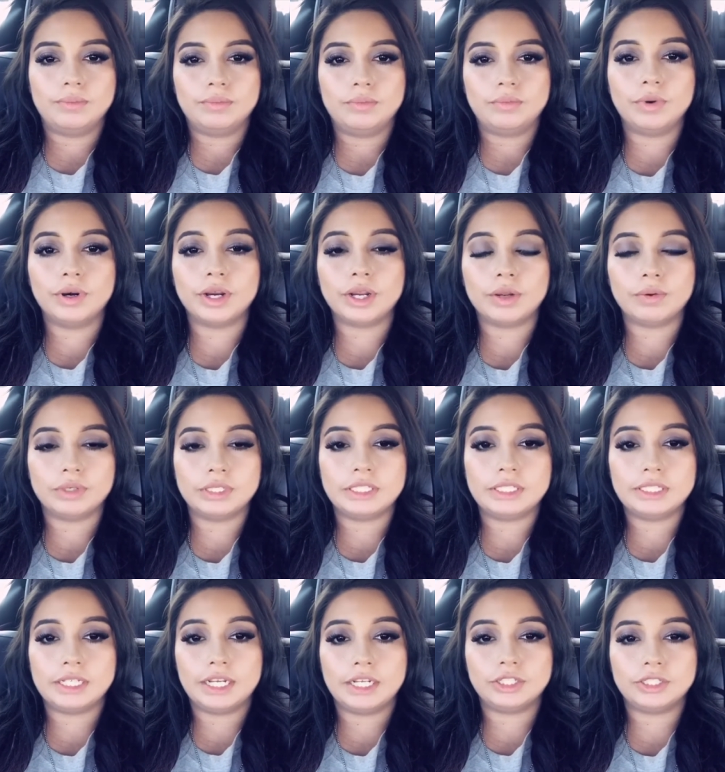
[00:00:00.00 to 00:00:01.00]
where he was
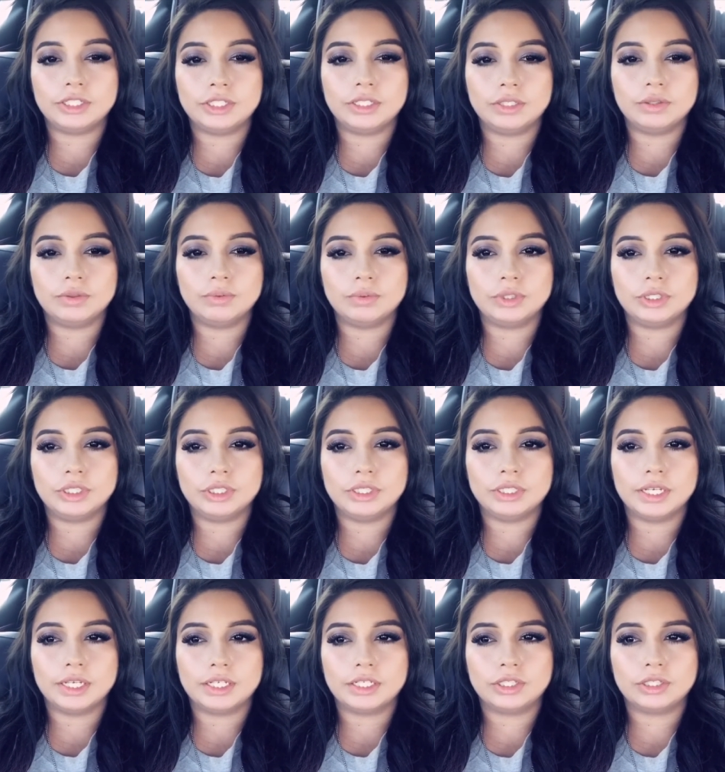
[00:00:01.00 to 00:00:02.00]
stationed, which is,
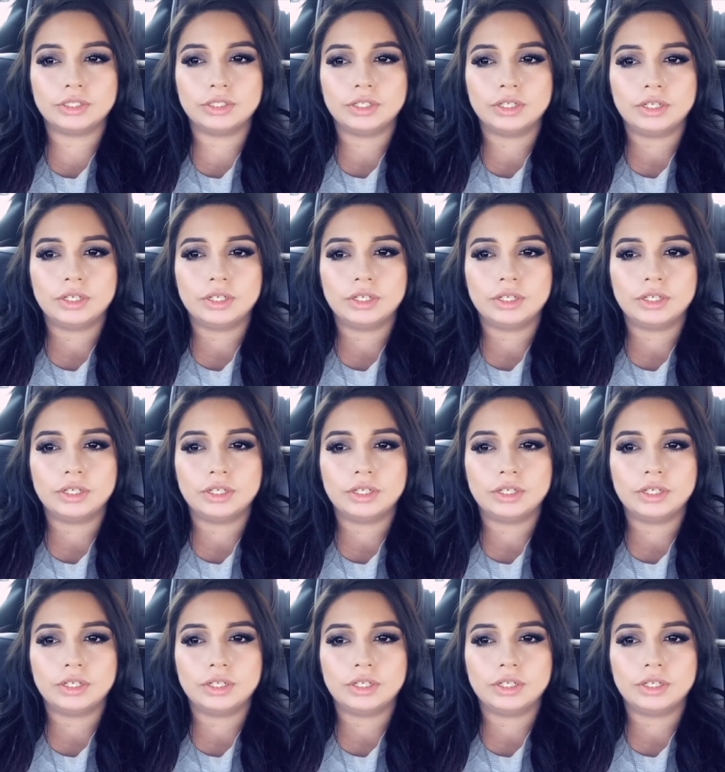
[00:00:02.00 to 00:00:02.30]
like,